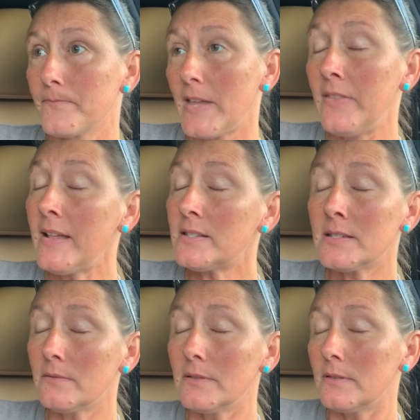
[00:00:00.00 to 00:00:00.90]
And
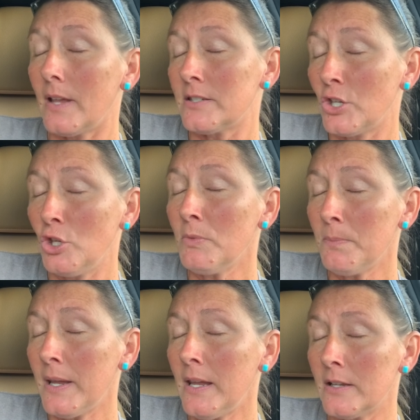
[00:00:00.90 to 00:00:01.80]
that's, as a human
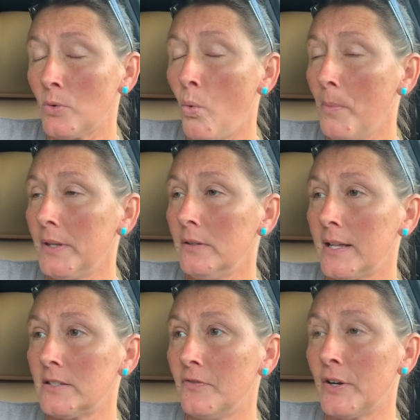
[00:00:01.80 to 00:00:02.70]
being, as a woman,
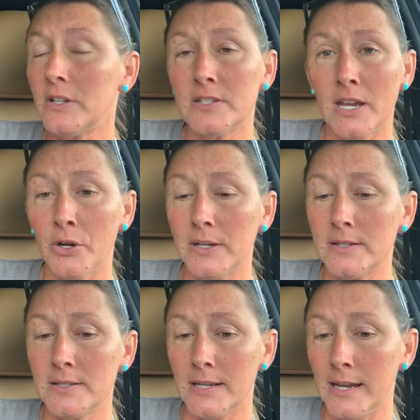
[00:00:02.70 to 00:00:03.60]
that's very scary to
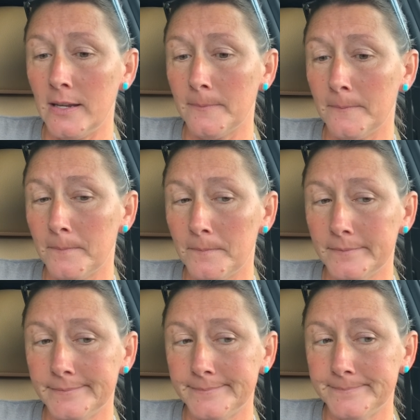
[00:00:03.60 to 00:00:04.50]
see.
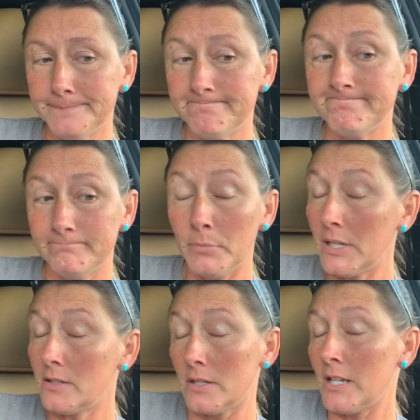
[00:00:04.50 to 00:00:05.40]
But
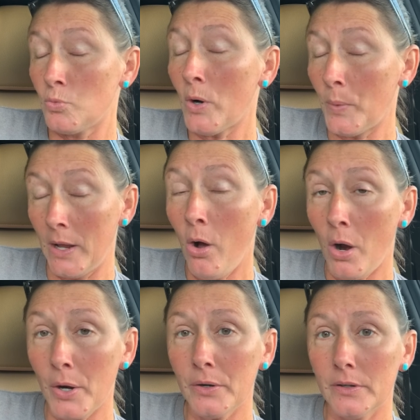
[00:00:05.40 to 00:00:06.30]
it's, it's where we
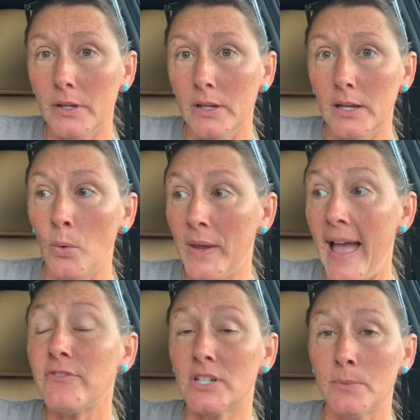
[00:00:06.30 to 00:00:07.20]
are and we
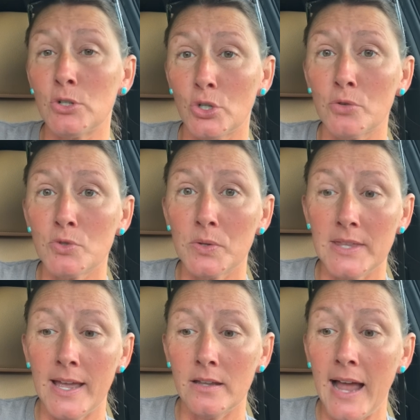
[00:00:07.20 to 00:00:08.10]
have to come to terms with
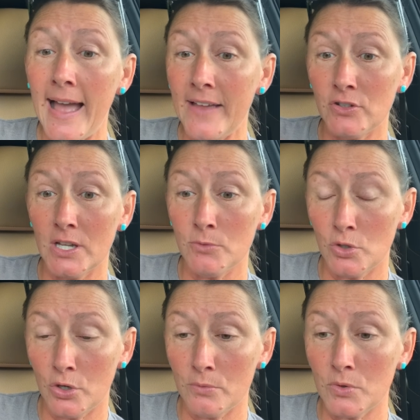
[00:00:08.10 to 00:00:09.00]
that. I have to come to
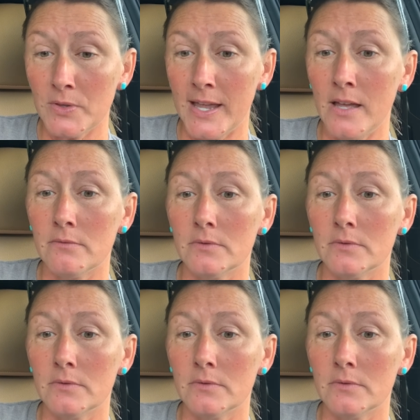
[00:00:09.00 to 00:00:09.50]
terms with that.